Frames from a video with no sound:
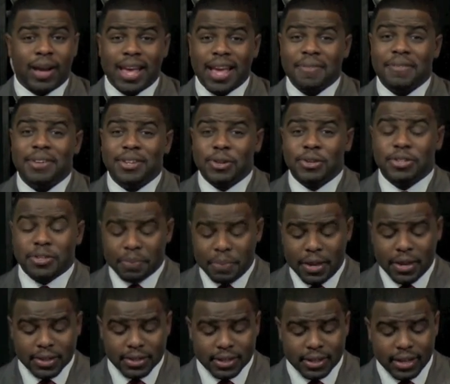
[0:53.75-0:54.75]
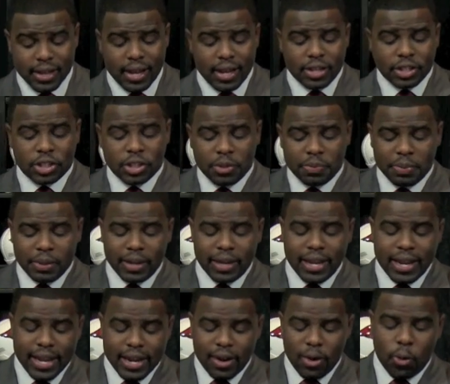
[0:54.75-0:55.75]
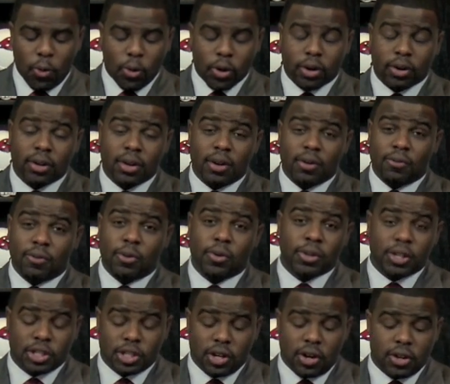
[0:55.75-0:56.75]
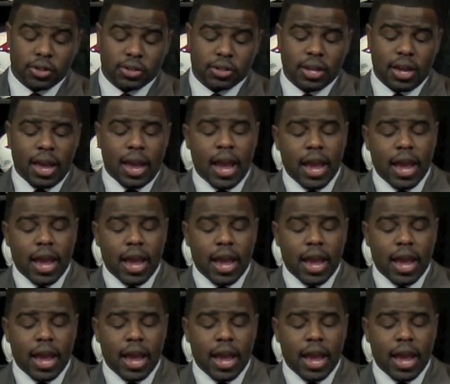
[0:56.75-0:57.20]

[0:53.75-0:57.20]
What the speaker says: A heavy dose of Peterson should be in order for the Chargers.